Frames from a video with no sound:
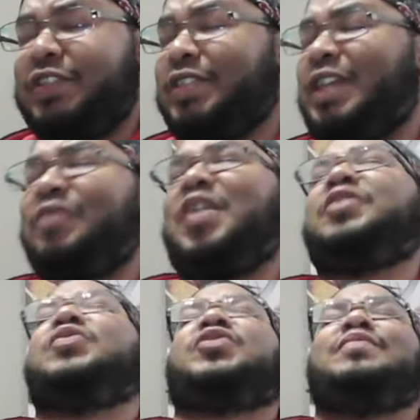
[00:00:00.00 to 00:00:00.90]
This time we're
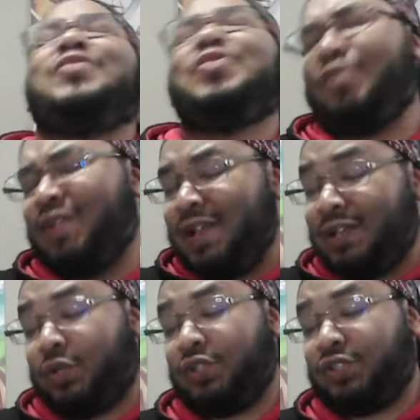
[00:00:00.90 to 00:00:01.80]
back to some more
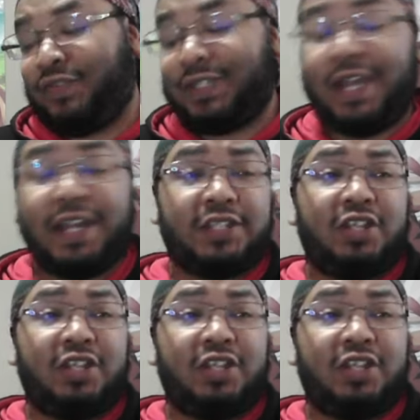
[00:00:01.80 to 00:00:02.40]
Christopher Titus.